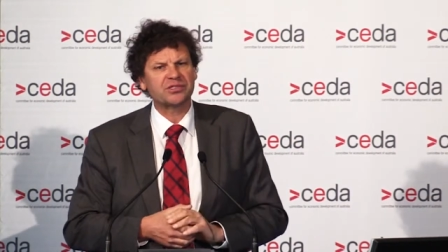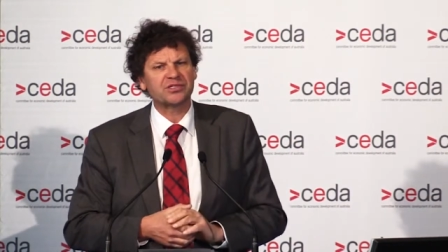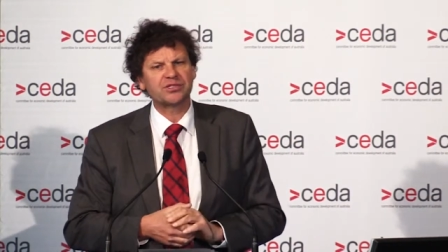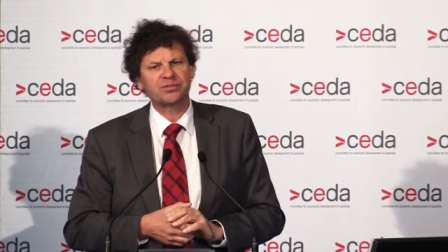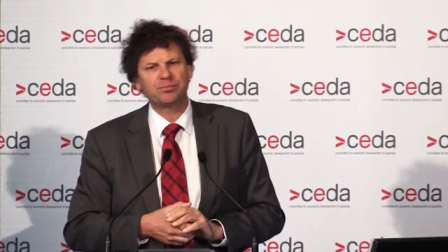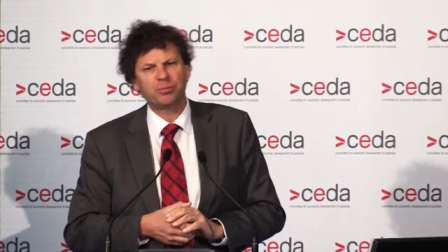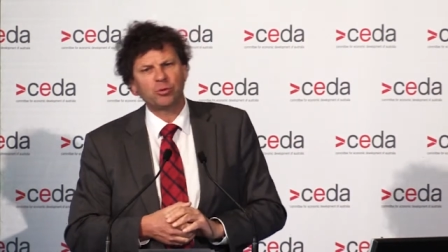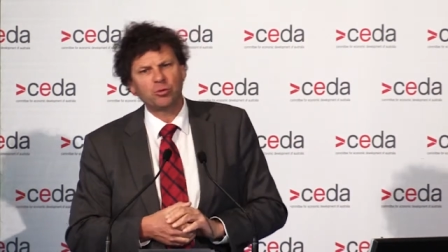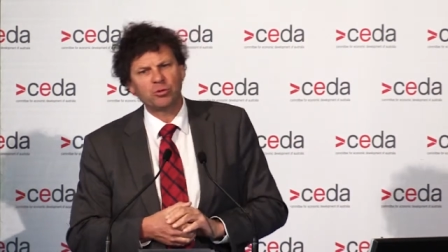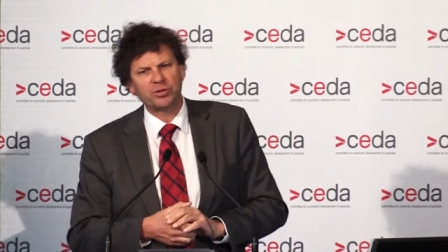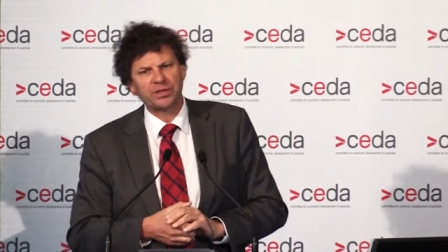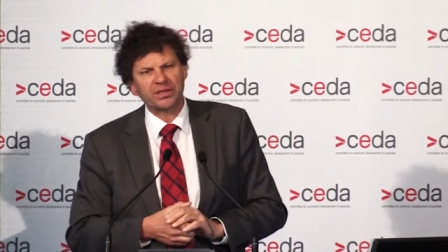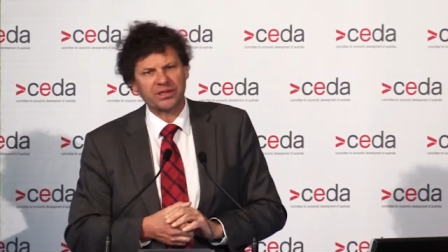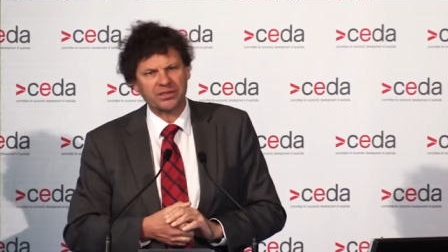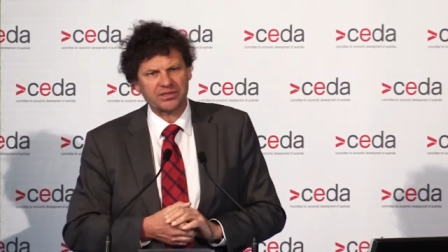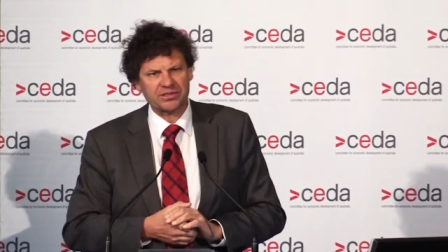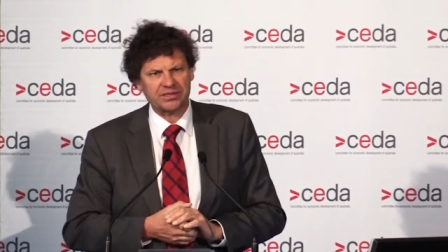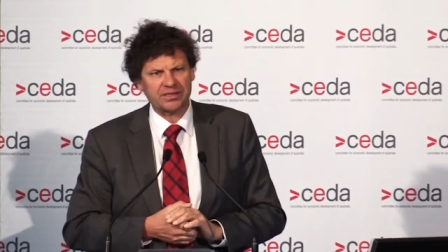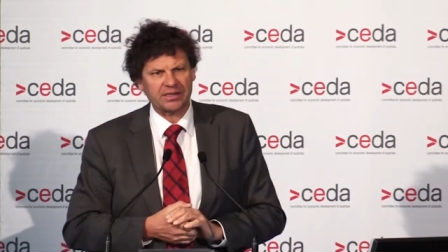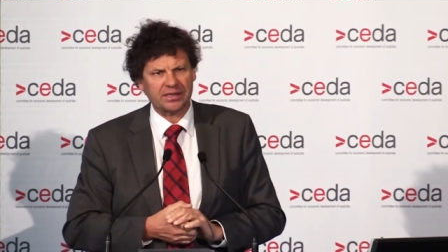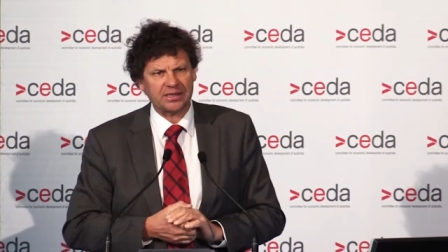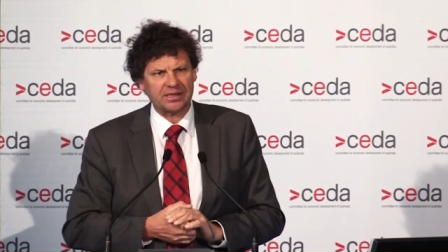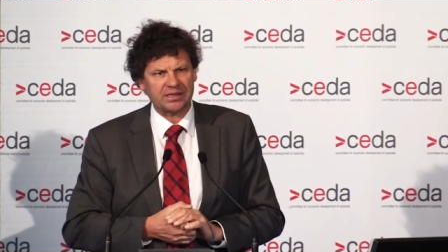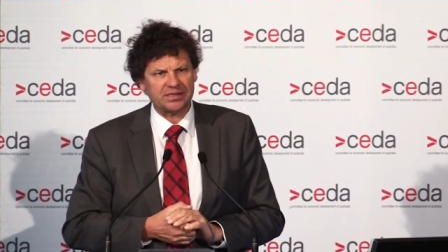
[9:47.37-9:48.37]
sporting
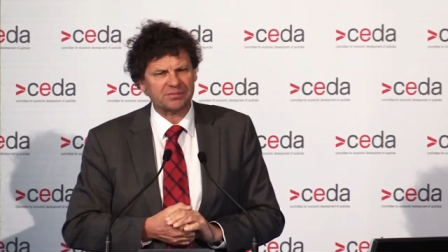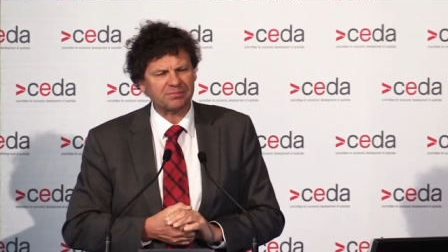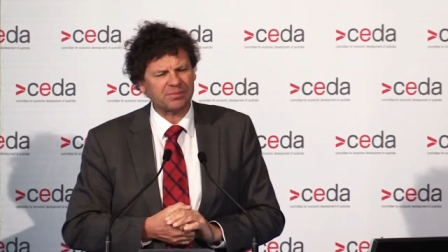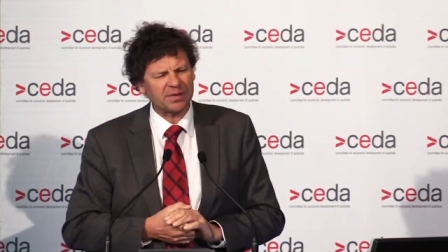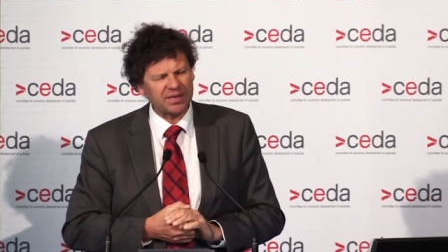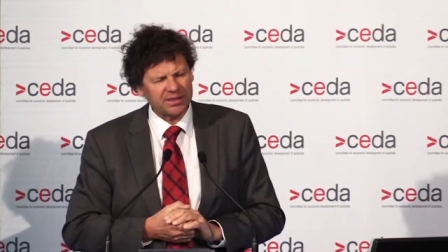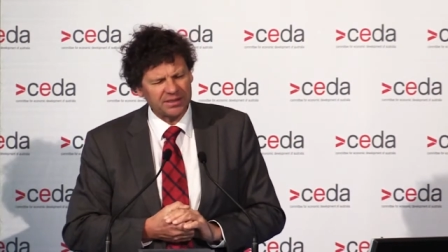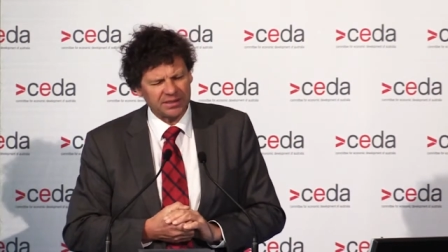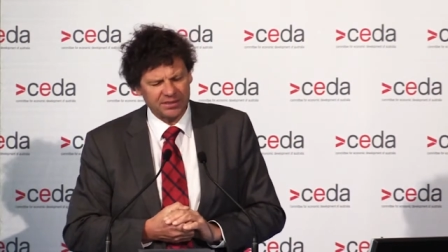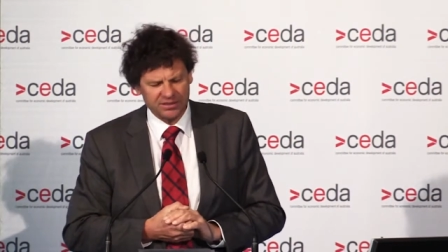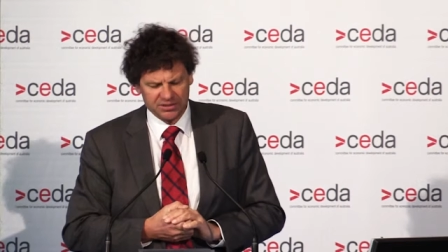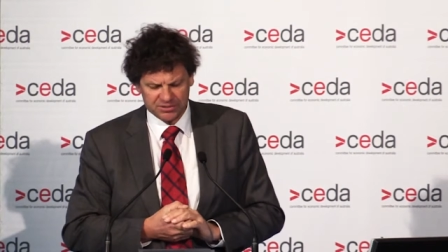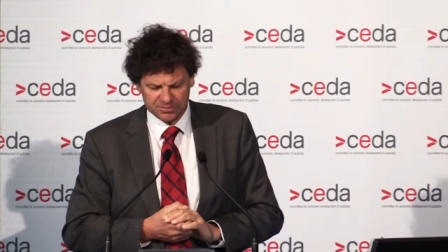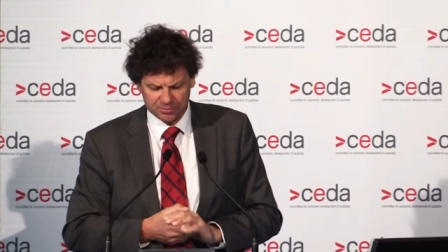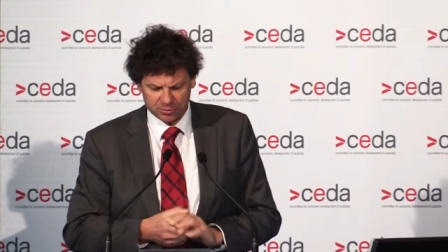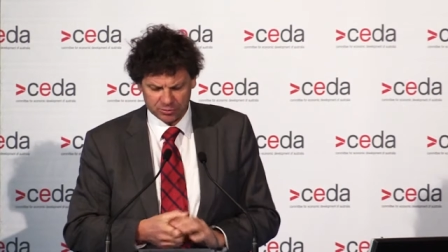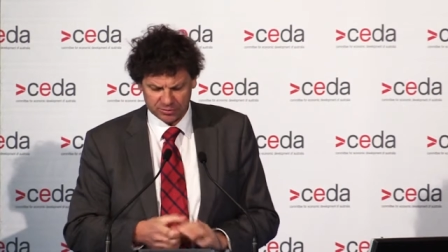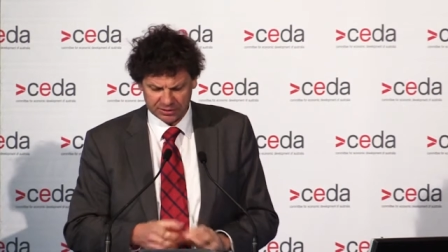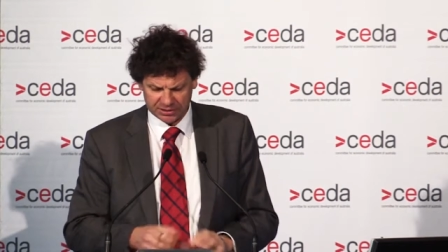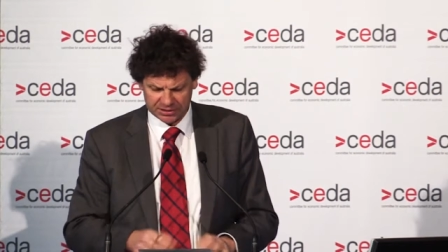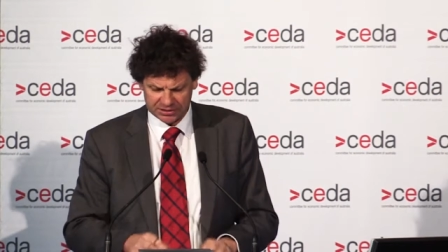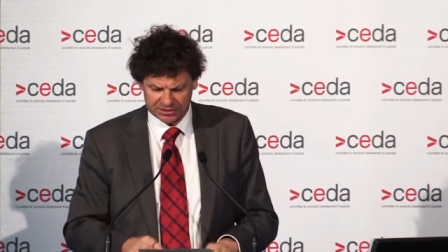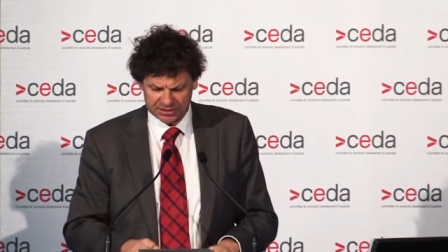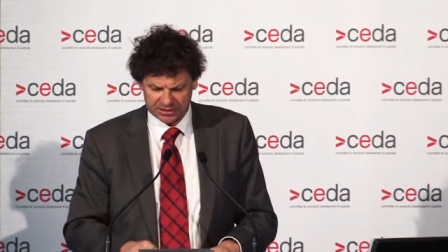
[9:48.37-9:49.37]
stars, mainly
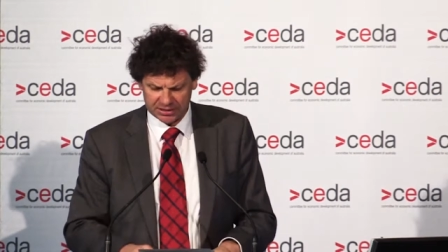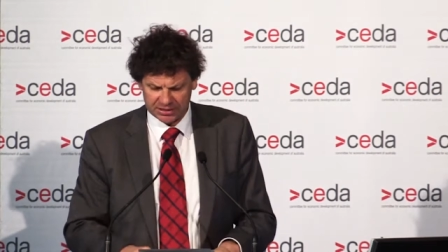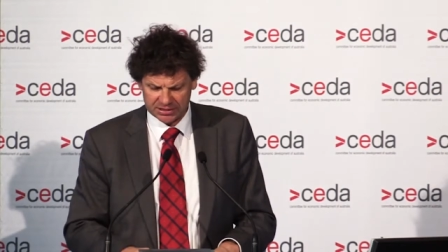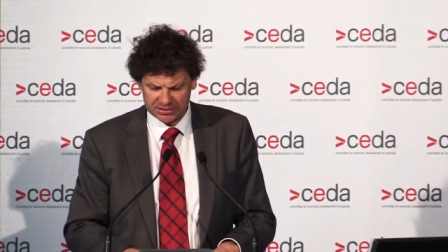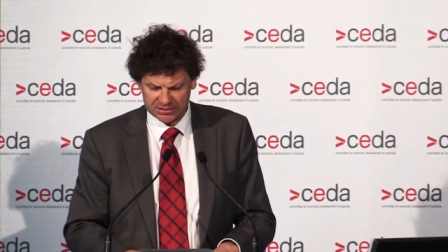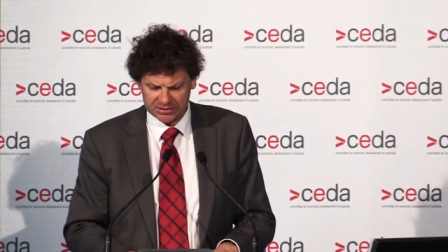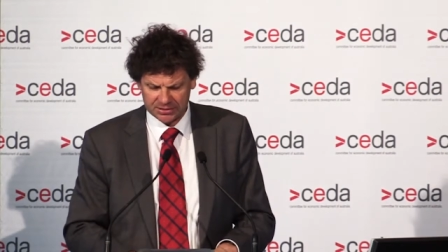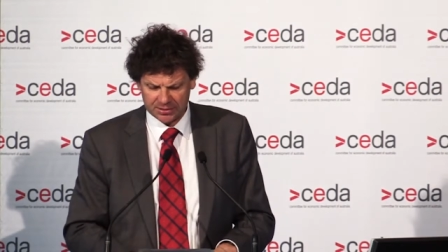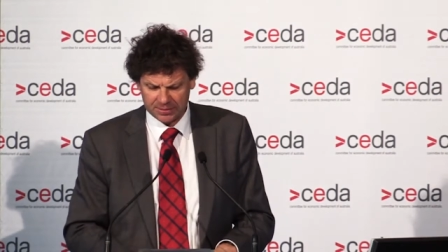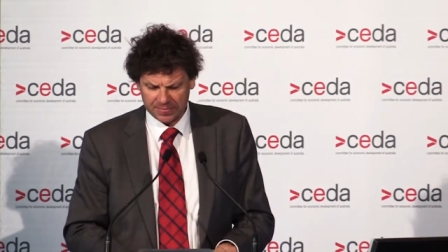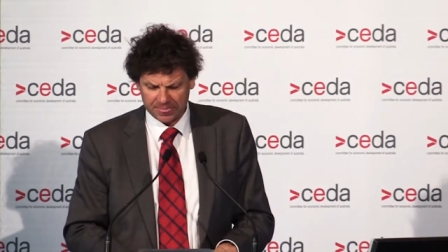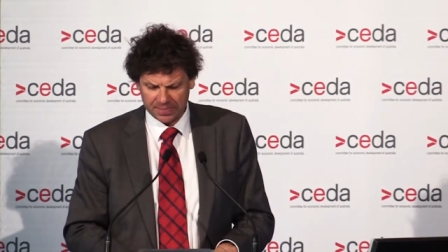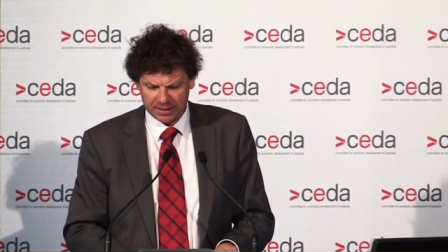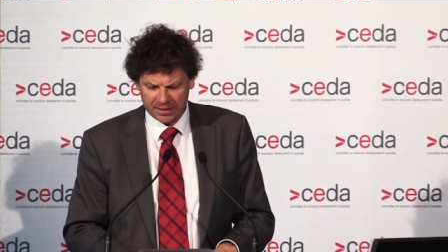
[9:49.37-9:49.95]
sporting stars,